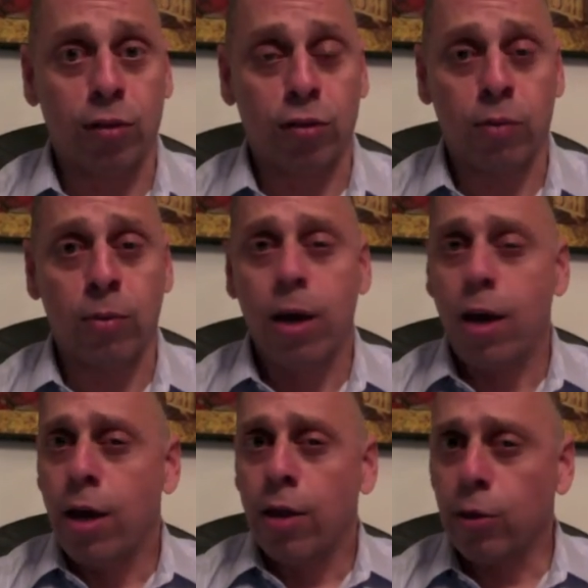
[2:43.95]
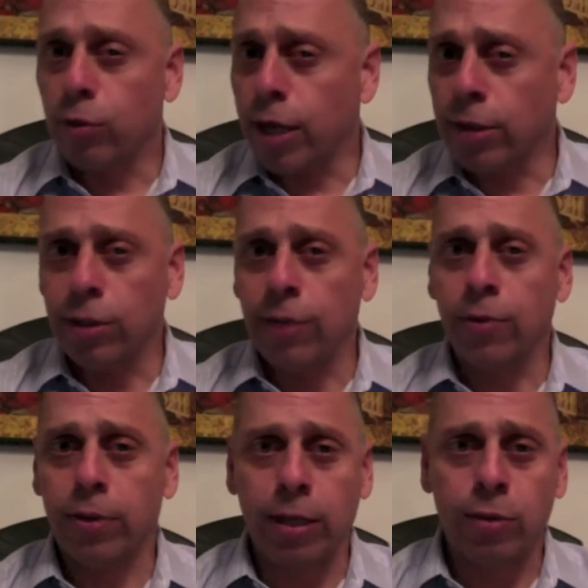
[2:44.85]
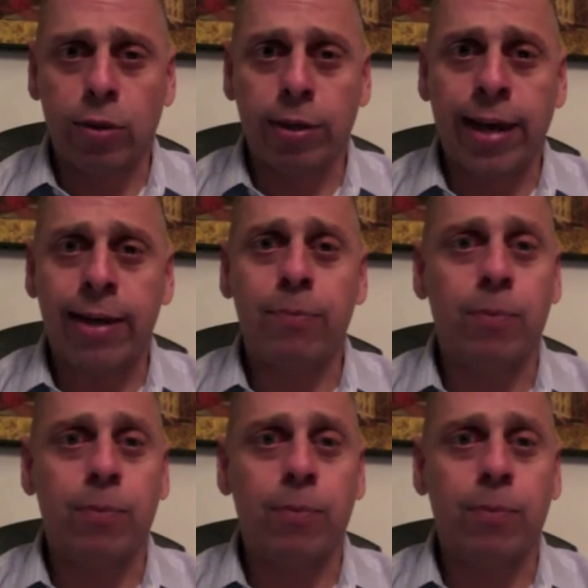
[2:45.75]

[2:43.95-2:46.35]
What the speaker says: So there's lots of different things to look at it,